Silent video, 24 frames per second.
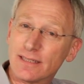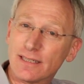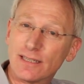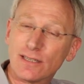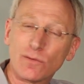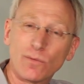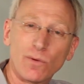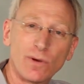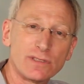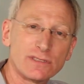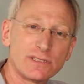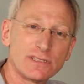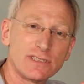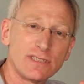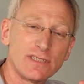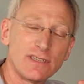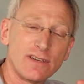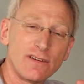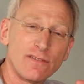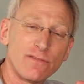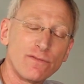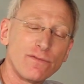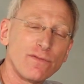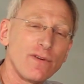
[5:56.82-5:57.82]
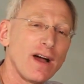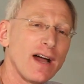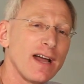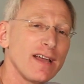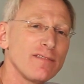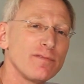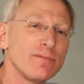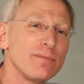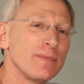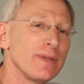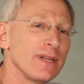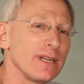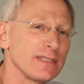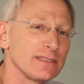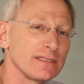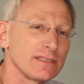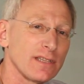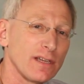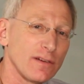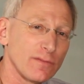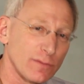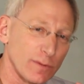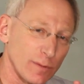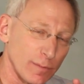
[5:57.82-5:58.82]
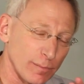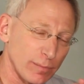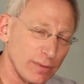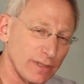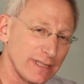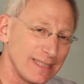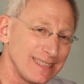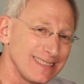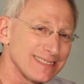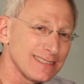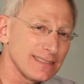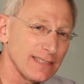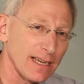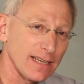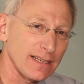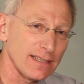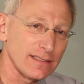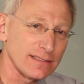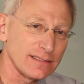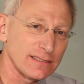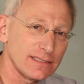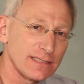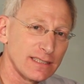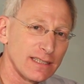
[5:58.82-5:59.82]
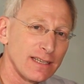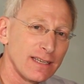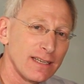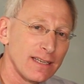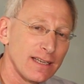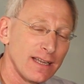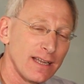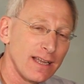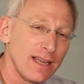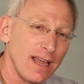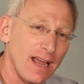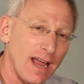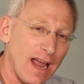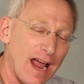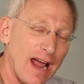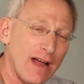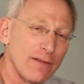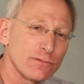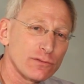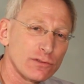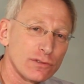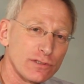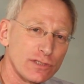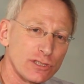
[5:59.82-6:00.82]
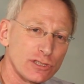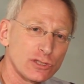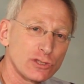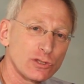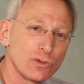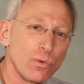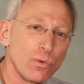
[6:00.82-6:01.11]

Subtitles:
He wants 5 minutes of complete silence after this